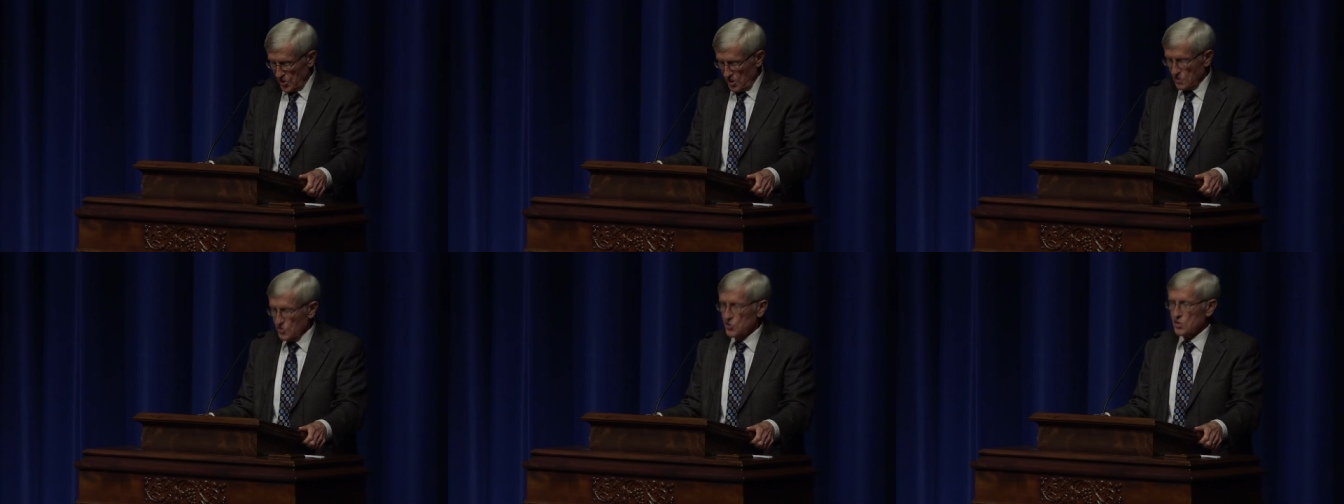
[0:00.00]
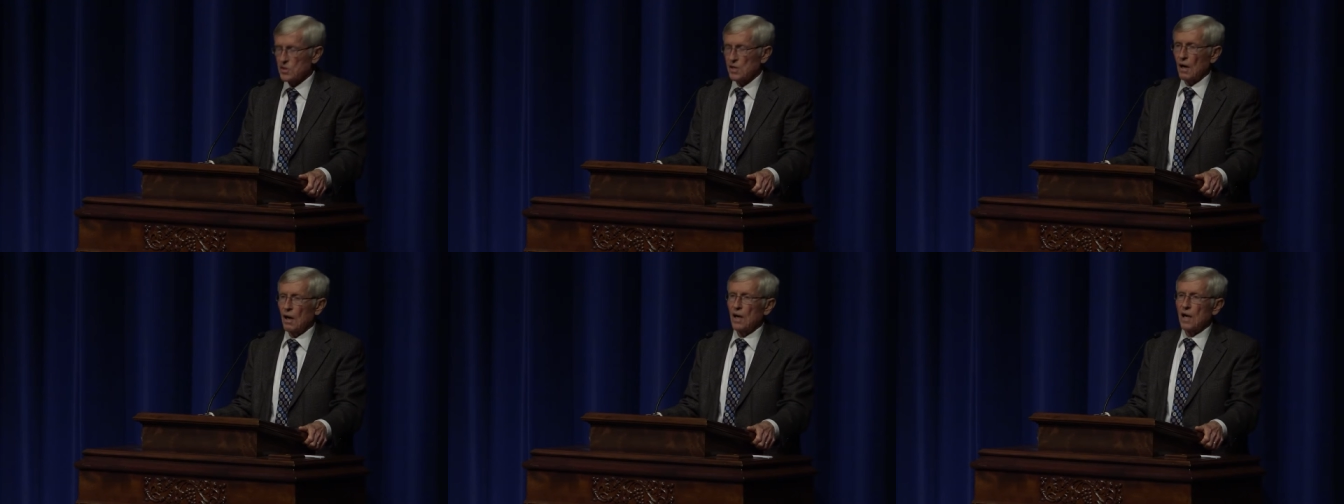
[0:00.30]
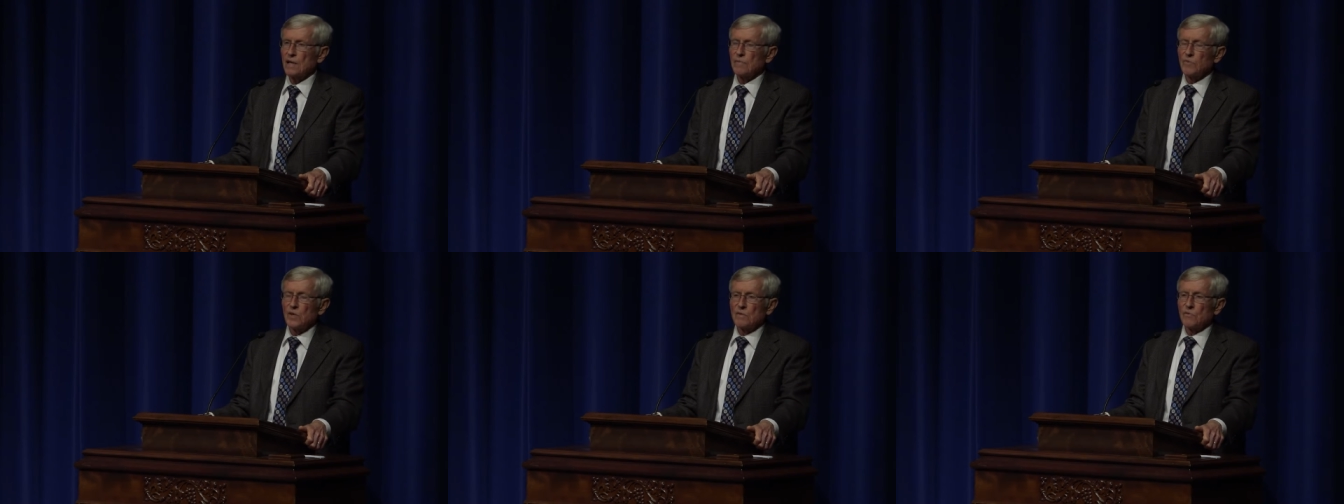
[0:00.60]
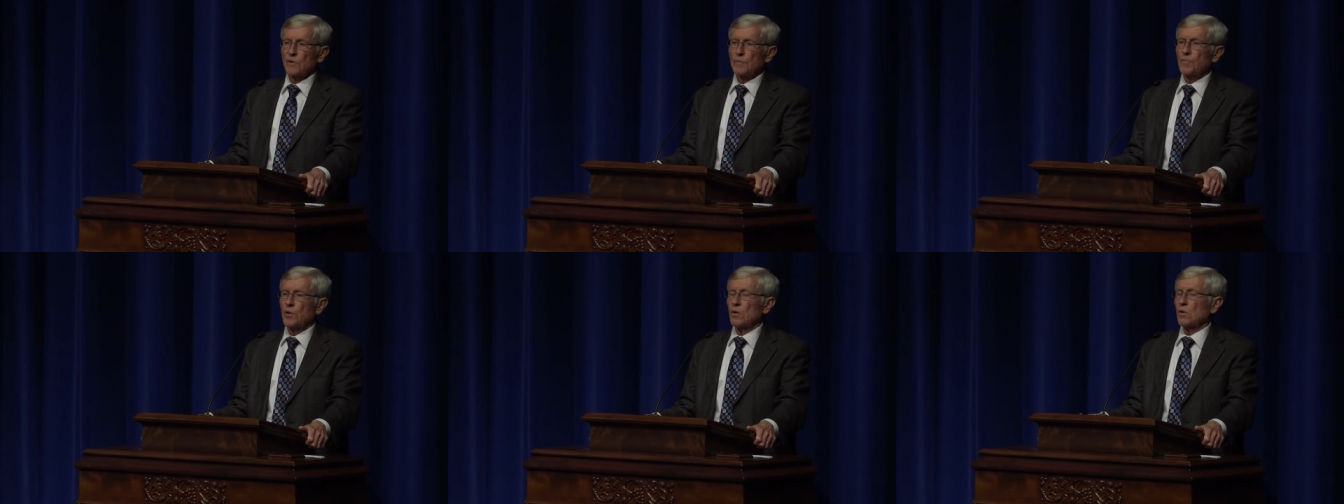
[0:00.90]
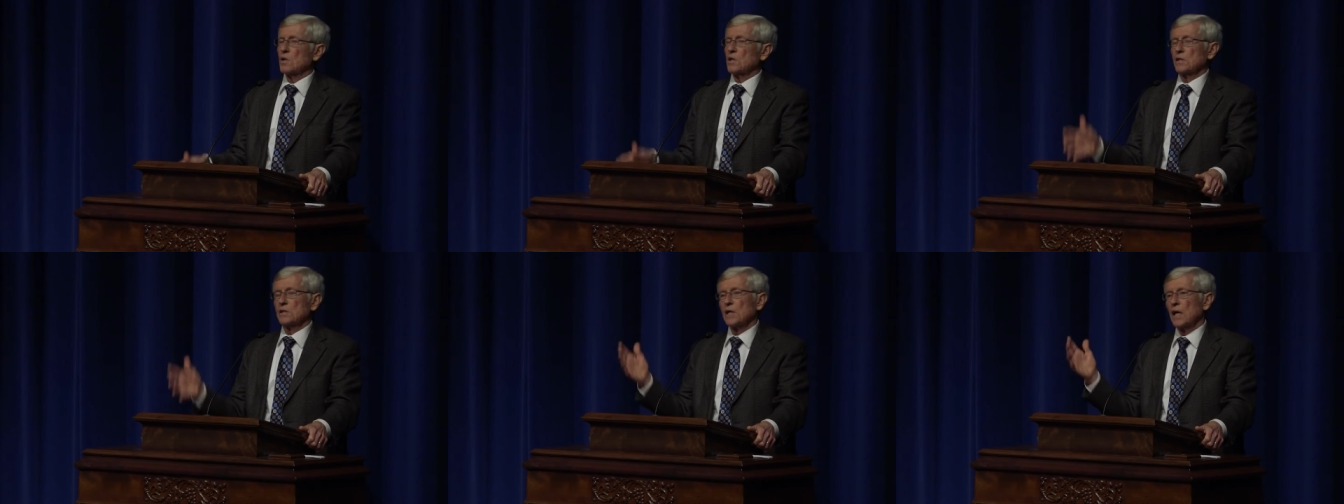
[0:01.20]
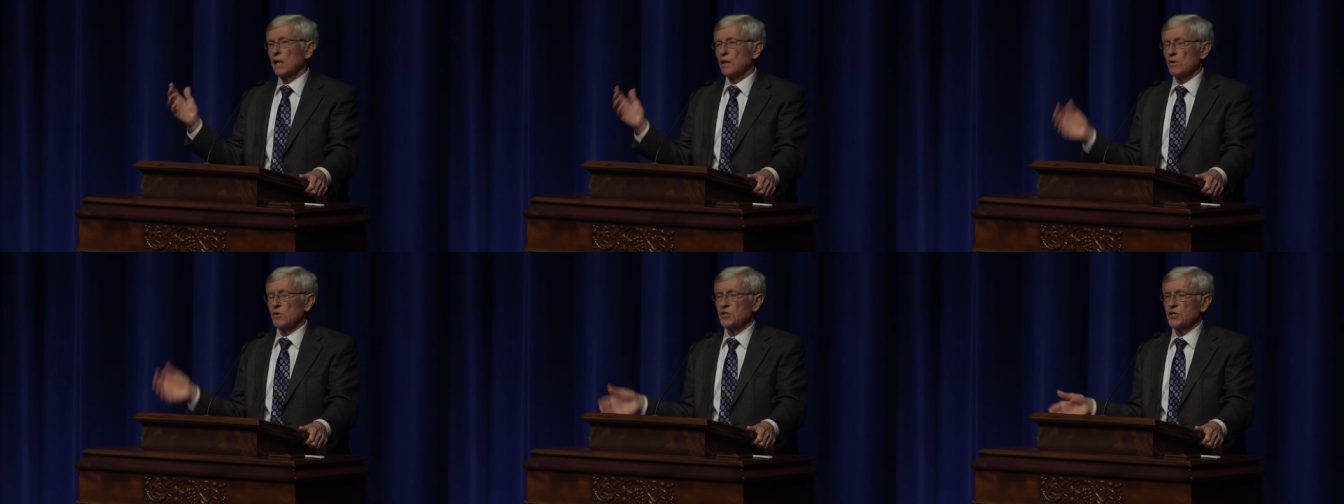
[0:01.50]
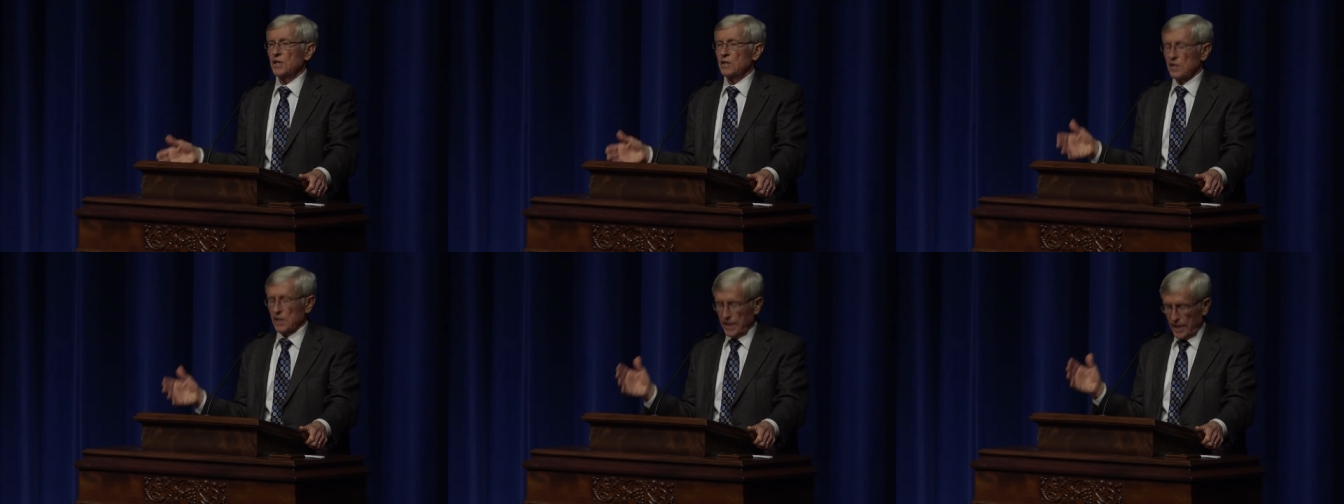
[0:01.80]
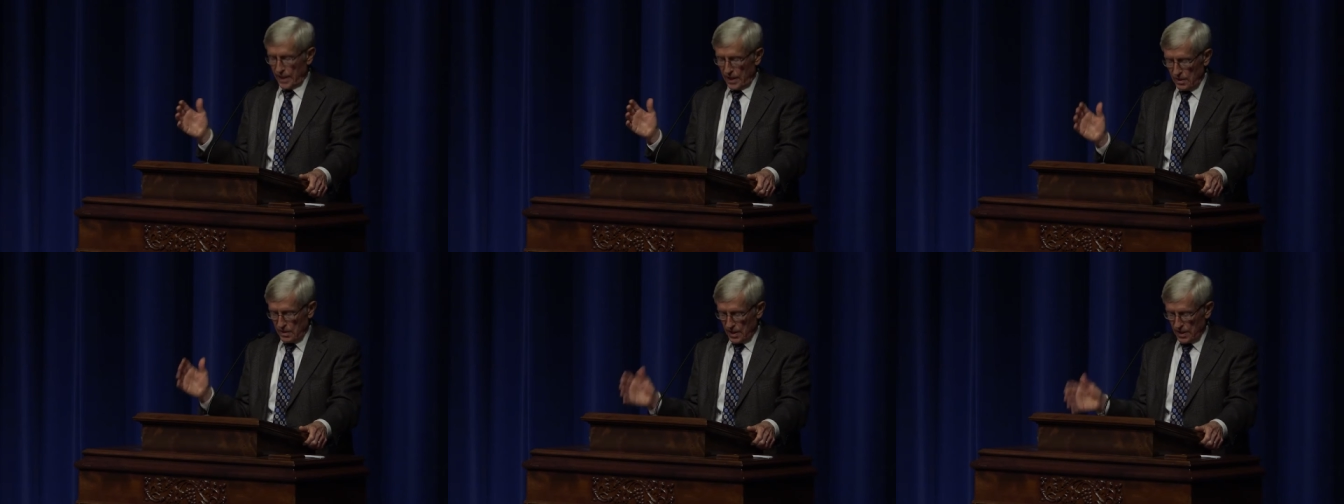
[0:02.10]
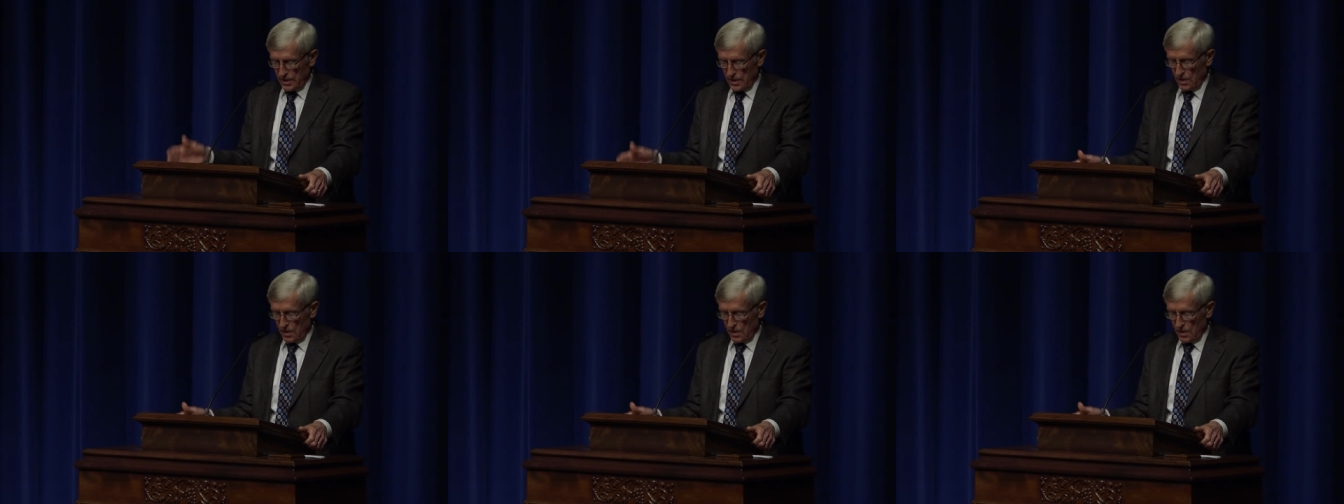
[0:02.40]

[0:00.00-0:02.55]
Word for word: such as the Hartman Report and others, indicate that